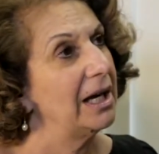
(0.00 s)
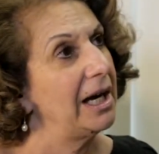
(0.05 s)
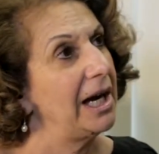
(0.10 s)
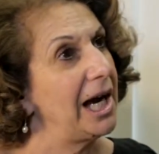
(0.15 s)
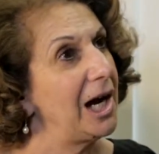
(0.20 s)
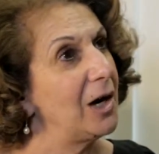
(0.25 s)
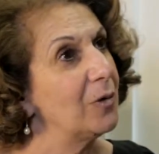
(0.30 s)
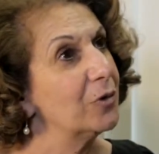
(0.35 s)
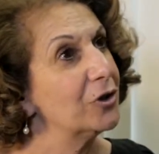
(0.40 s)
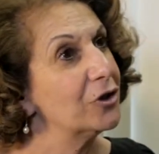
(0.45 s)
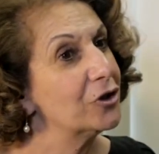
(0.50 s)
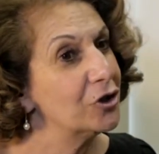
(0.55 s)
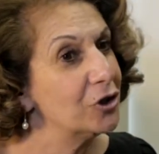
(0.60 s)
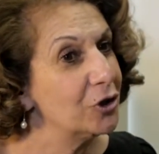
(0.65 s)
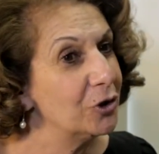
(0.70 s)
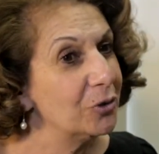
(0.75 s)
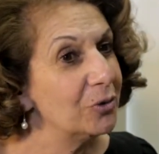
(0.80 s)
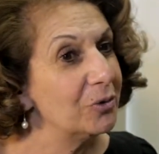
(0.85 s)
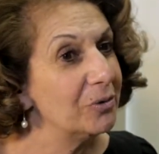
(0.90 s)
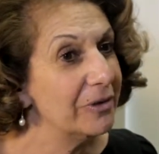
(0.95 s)
How would
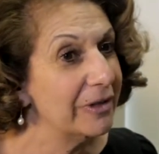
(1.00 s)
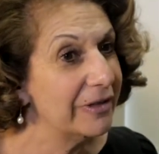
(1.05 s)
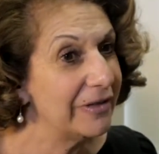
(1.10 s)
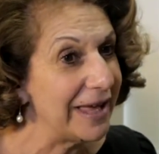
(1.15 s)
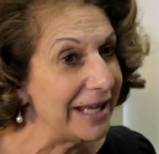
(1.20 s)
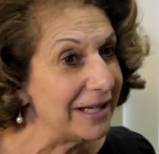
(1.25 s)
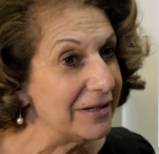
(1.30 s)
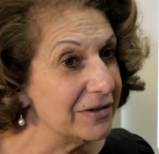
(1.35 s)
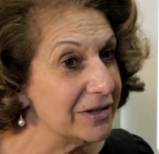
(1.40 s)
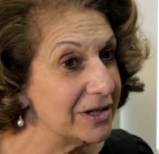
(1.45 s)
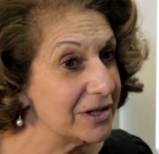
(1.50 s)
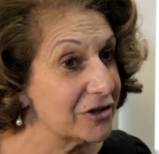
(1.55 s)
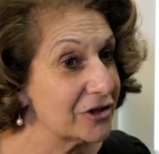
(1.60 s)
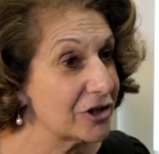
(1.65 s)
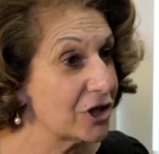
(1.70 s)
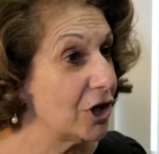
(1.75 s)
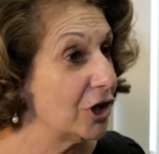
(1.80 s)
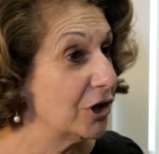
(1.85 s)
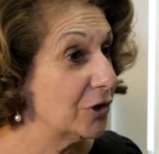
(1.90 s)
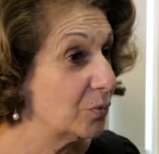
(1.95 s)
you then
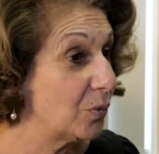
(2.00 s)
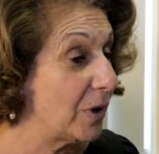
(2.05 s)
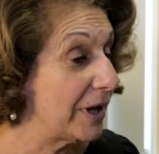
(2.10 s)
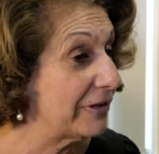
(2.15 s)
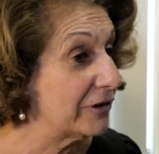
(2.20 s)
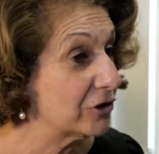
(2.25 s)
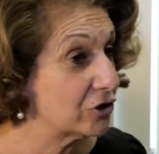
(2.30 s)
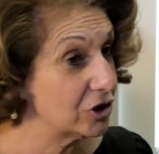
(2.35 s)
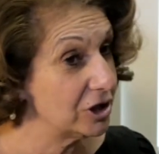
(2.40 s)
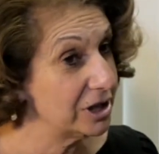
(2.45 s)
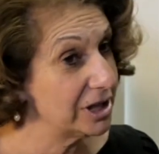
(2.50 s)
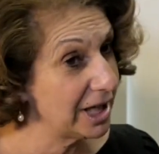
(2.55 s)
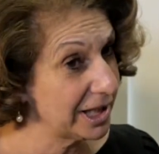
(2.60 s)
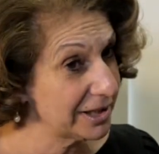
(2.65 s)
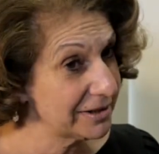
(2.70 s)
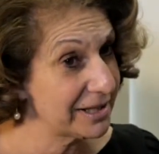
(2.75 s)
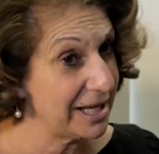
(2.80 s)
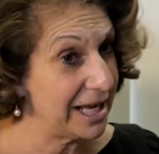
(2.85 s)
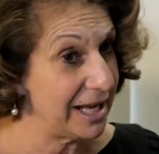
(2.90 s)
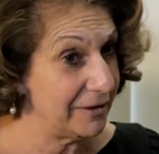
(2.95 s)
discern whether she
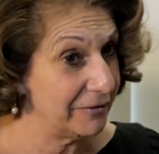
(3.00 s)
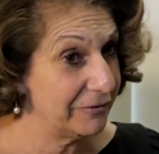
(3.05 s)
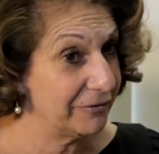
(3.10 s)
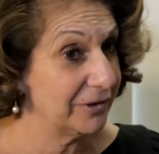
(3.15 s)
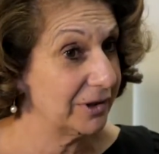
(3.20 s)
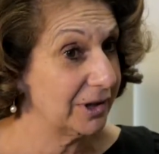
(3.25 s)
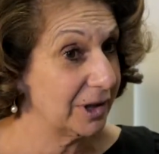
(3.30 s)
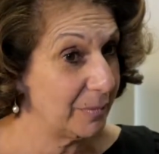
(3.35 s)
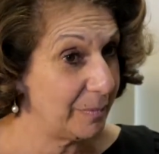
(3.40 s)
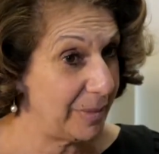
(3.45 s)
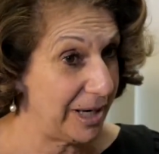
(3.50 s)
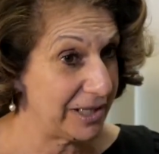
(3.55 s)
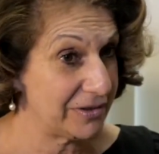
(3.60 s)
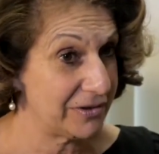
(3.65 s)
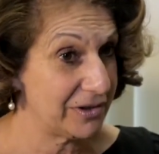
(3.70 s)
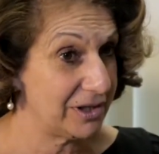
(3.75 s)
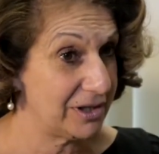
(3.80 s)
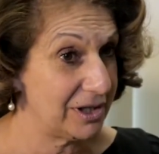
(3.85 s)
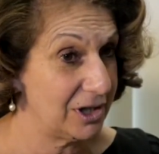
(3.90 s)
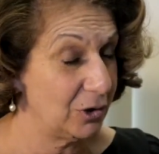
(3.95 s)
does have
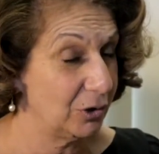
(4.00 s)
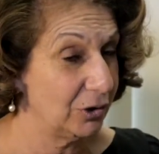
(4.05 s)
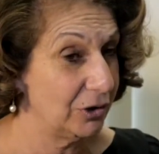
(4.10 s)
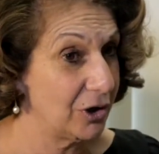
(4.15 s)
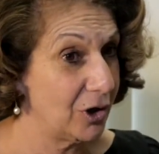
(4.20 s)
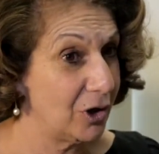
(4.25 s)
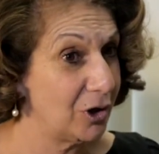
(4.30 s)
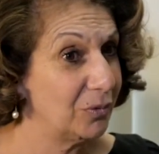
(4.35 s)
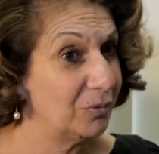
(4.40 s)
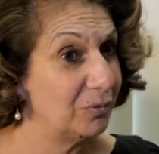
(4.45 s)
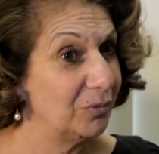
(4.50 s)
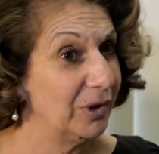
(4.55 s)
capacity or not?